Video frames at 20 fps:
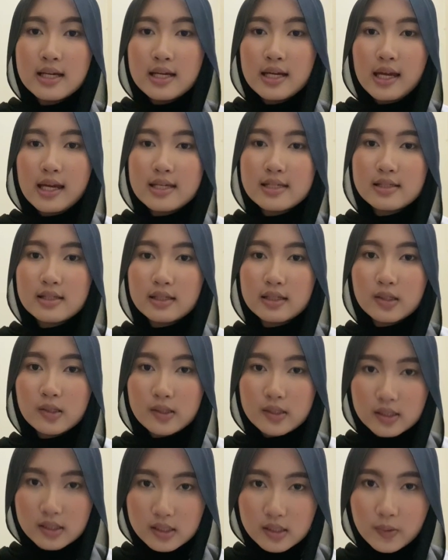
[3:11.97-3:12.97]
is the
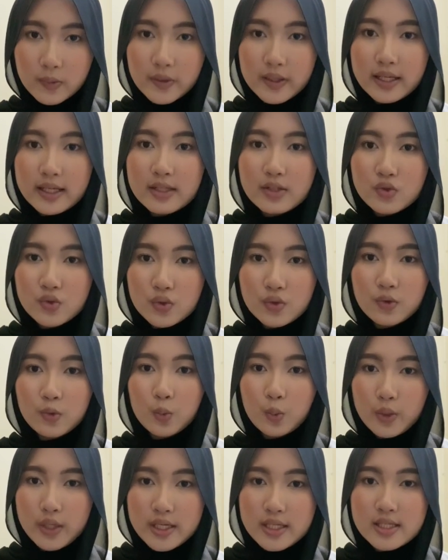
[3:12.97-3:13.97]
degree to
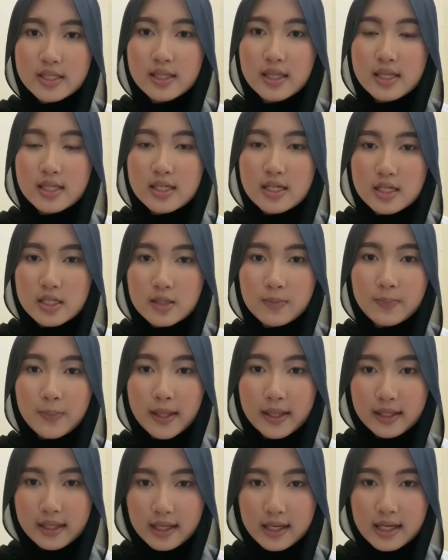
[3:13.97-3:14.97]
which decision
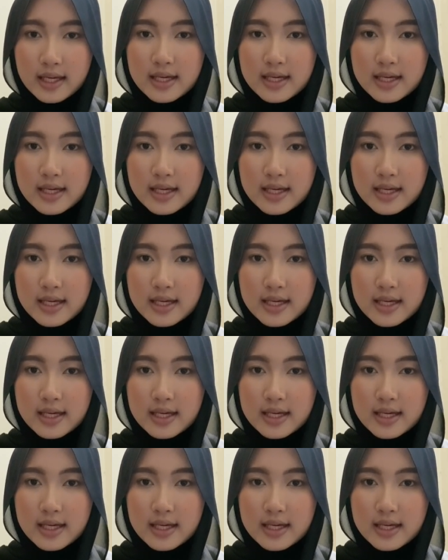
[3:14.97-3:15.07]
making